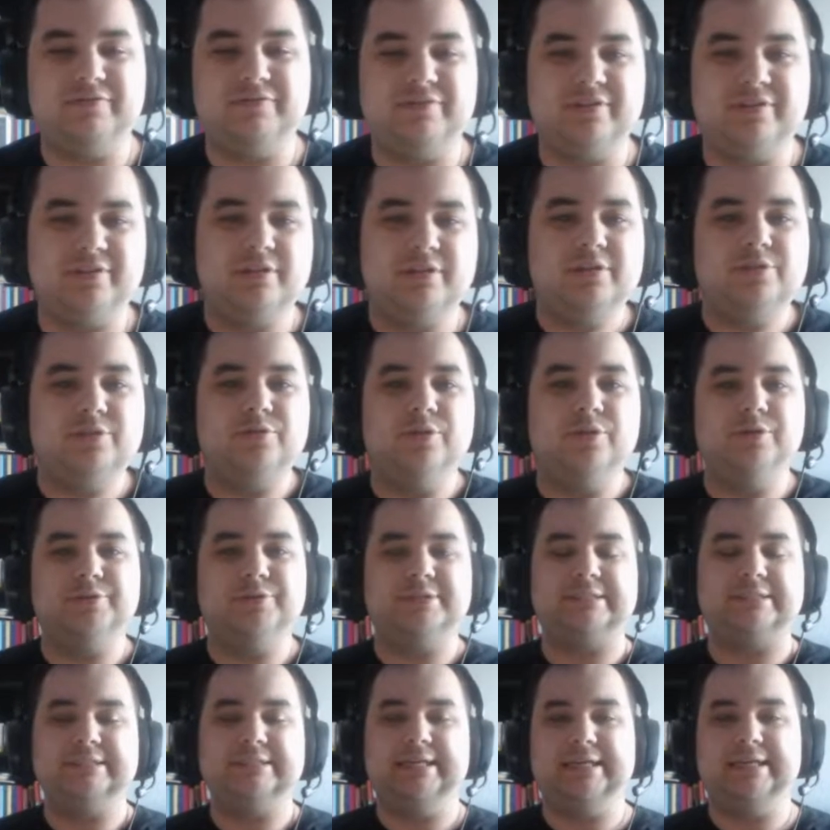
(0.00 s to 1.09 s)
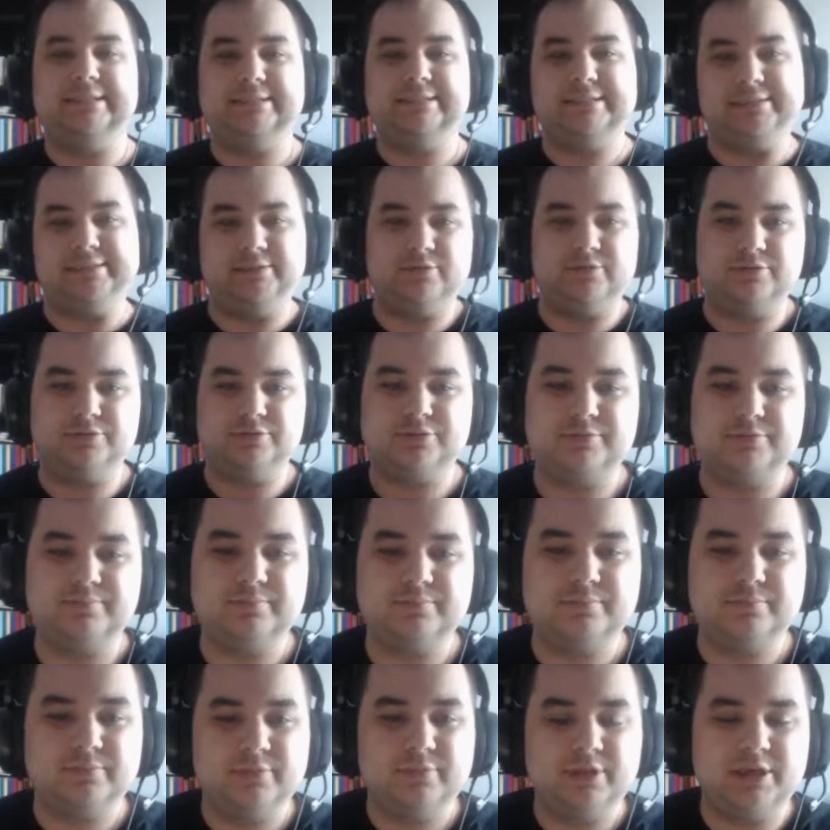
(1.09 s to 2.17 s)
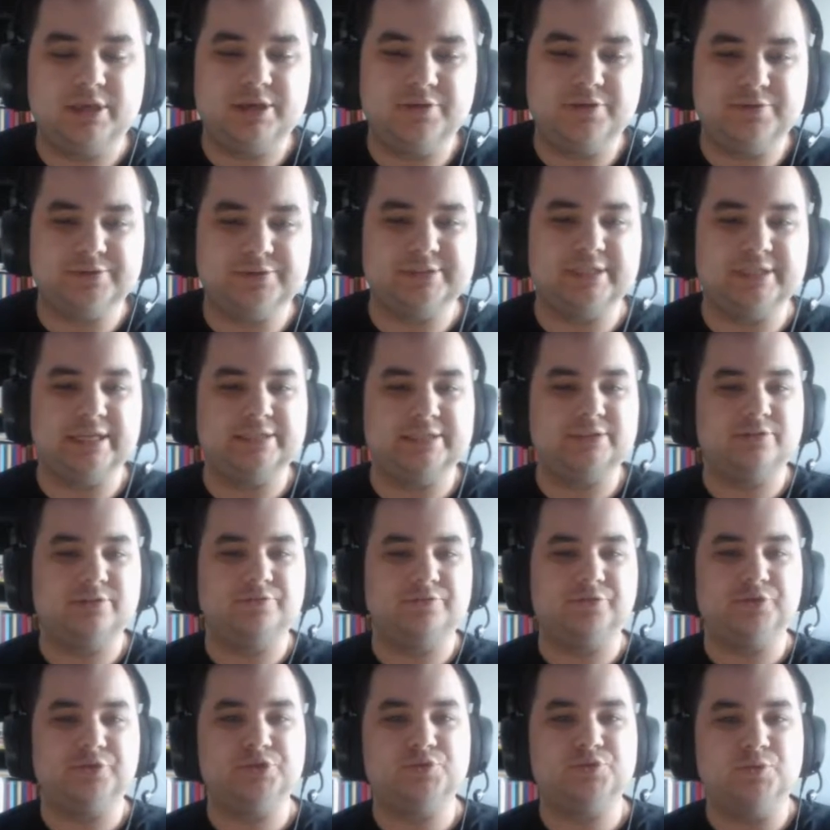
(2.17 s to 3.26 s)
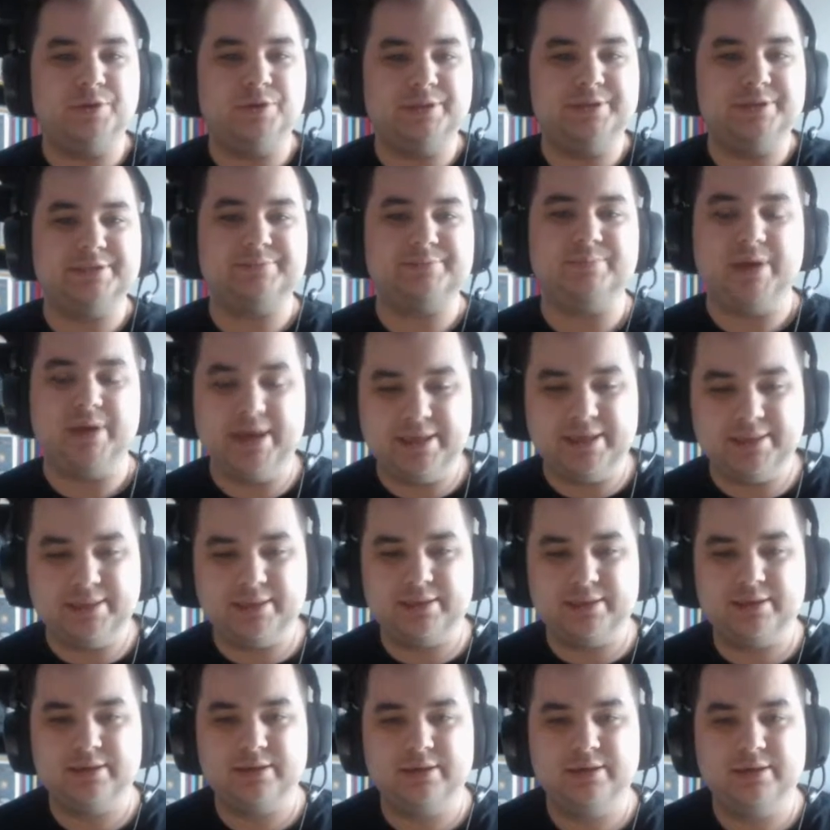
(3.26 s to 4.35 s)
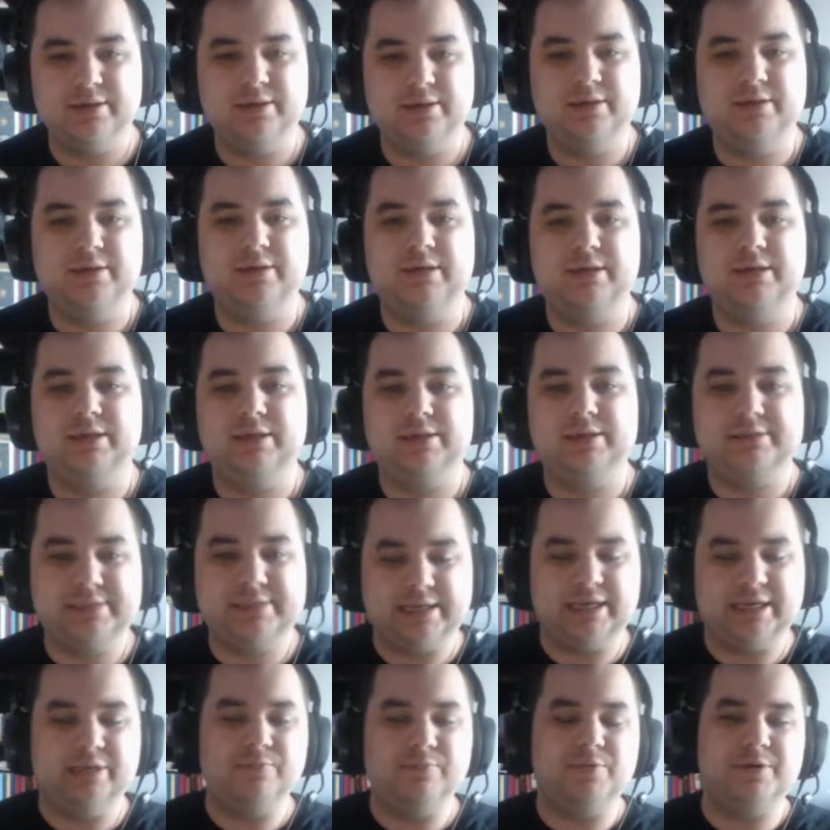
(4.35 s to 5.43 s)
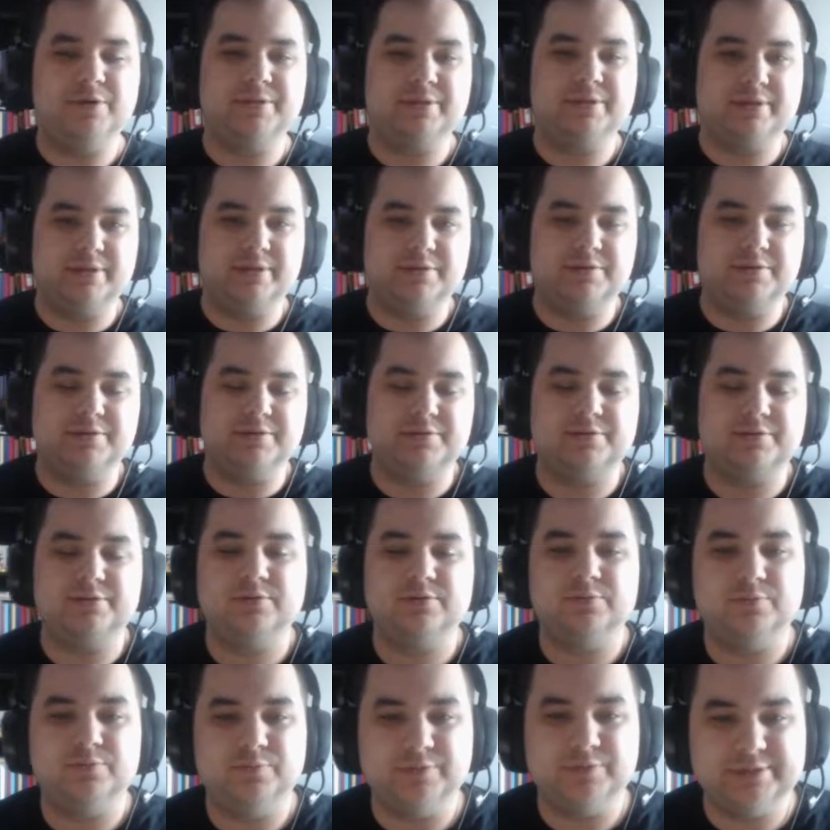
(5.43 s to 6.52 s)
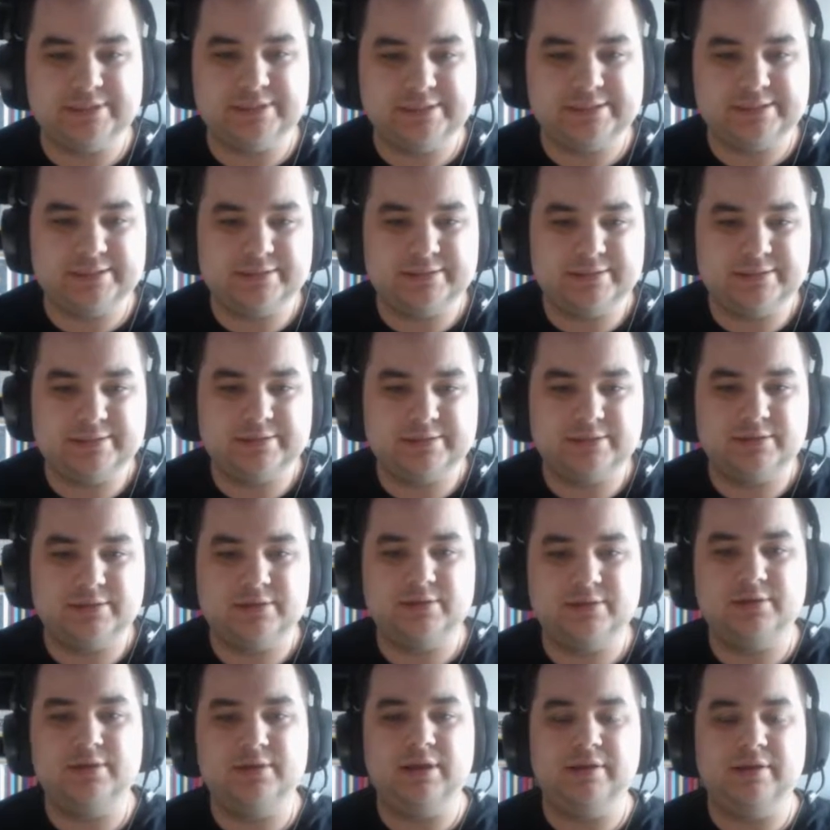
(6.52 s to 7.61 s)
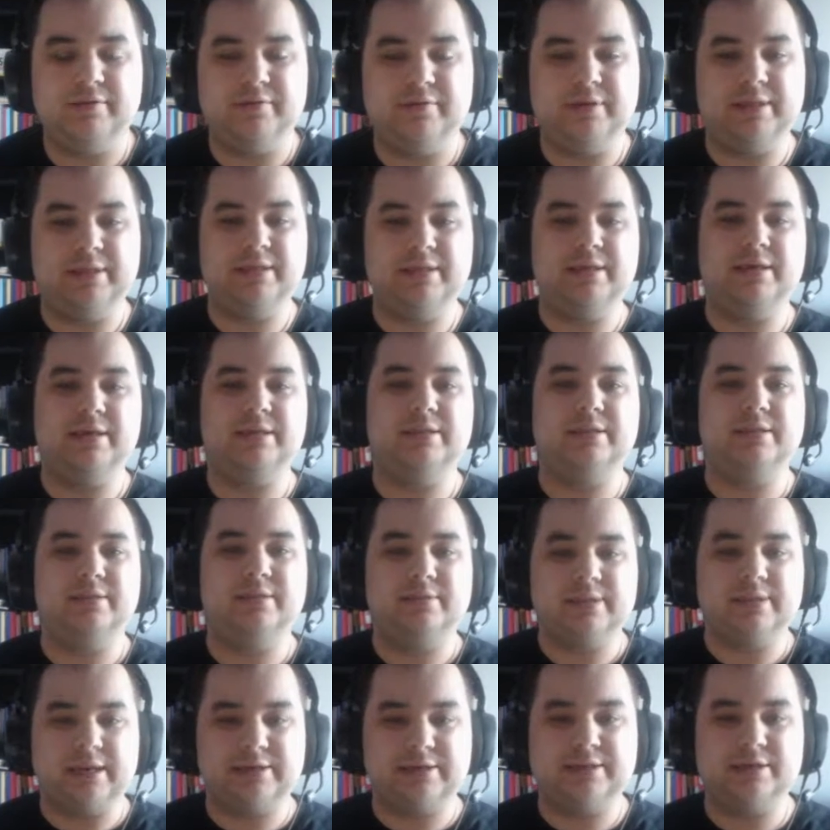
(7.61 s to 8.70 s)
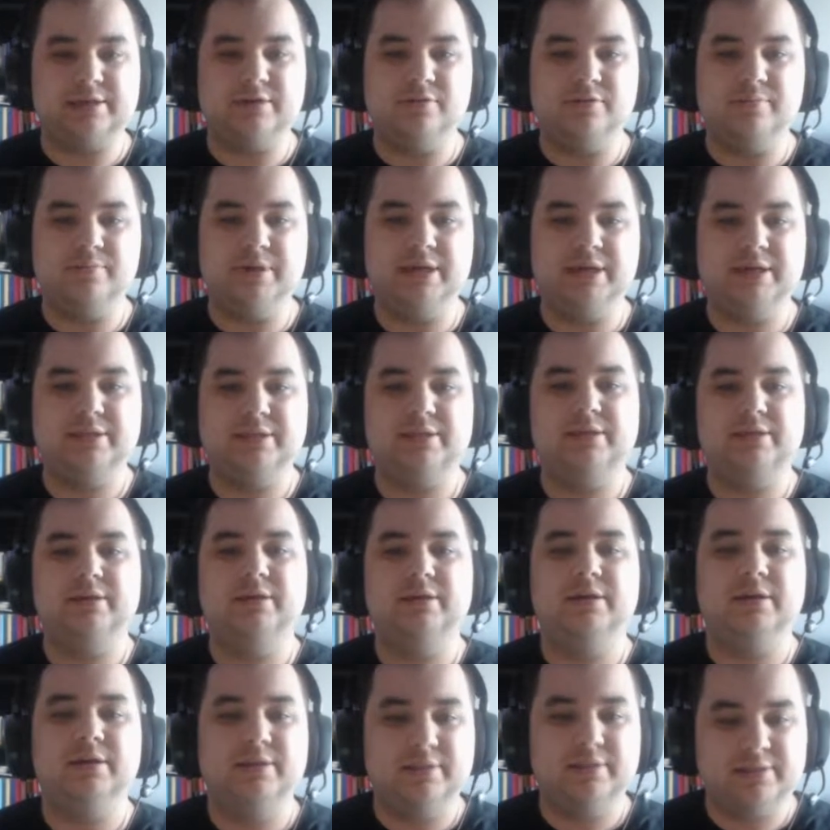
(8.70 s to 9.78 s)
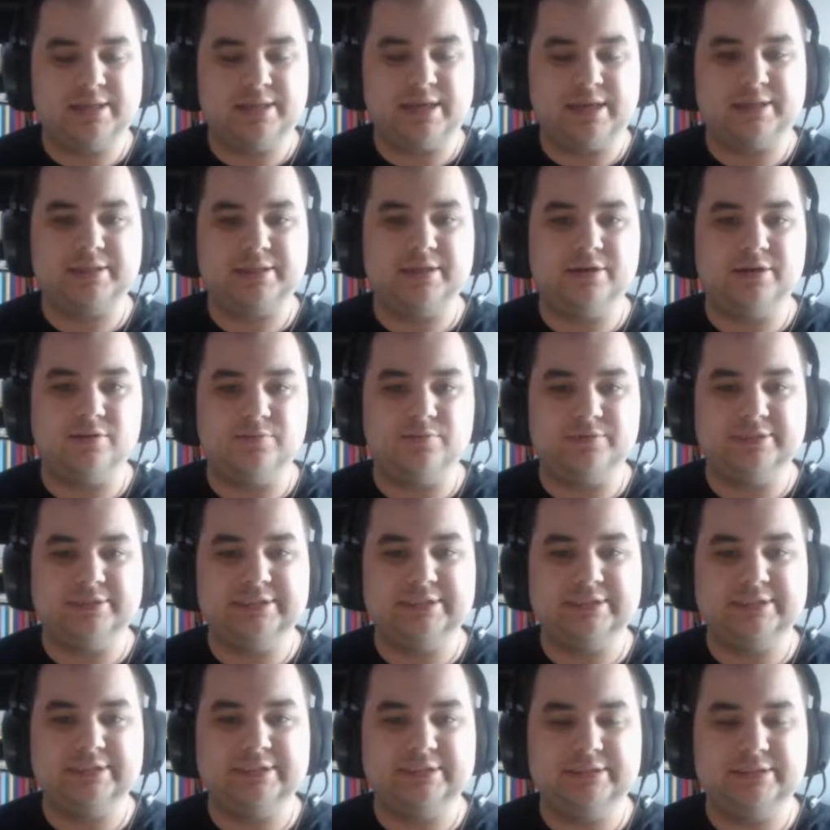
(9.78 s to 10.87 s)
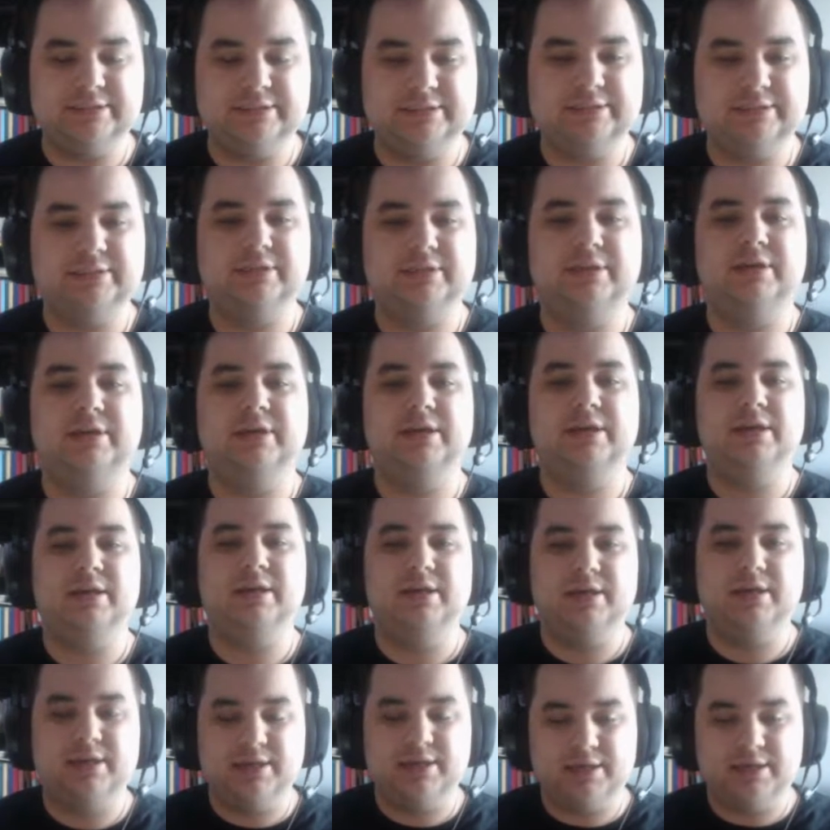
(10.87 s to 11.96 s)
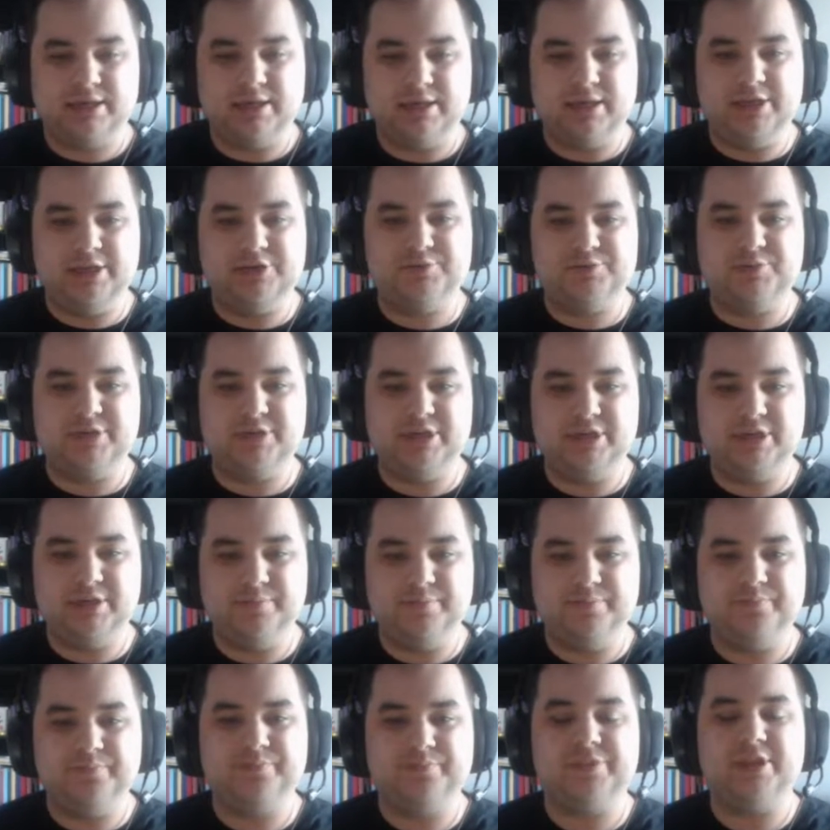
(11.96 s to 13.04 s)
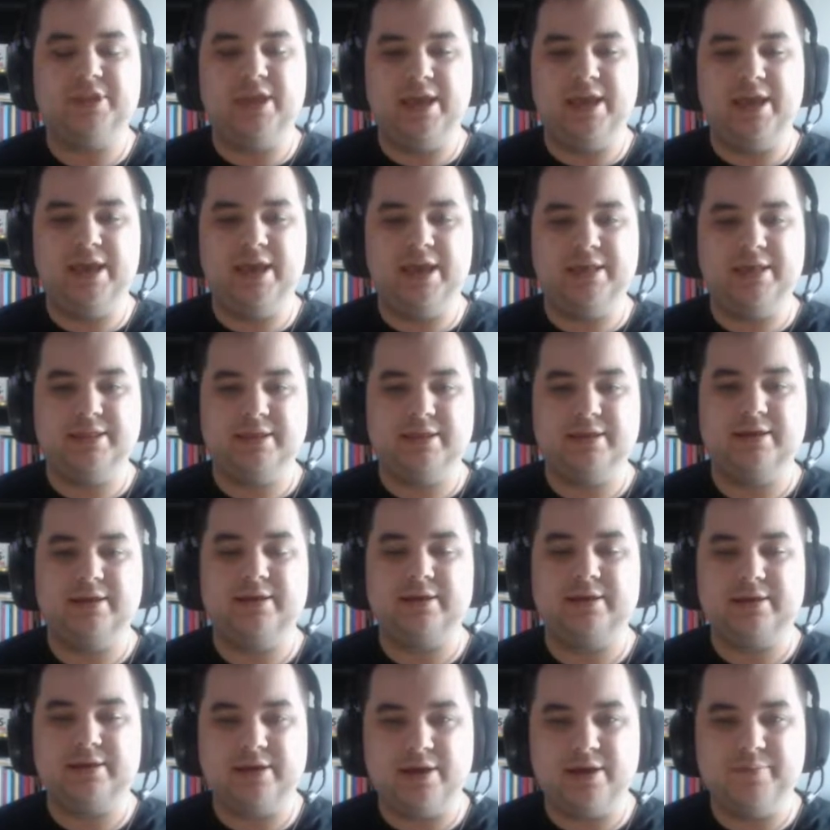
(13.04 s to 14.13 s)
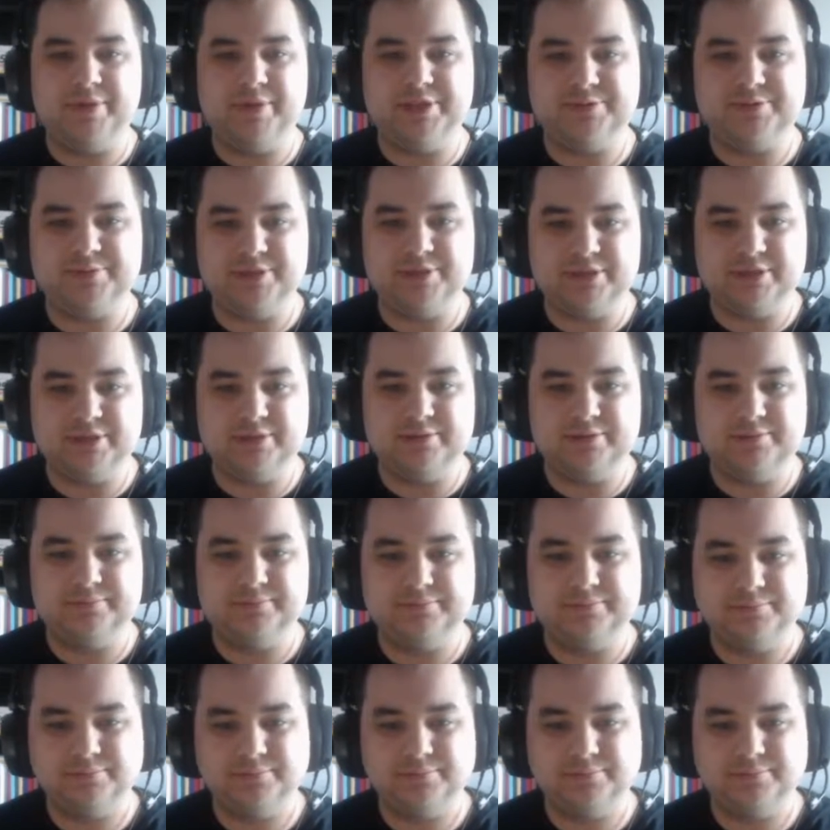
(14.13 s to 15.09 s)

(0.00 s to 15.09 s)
dive into those stats, those hero stats. So the first one is might, second one is resistance, and then tactical might, tactical resistance, HP, and combat speed.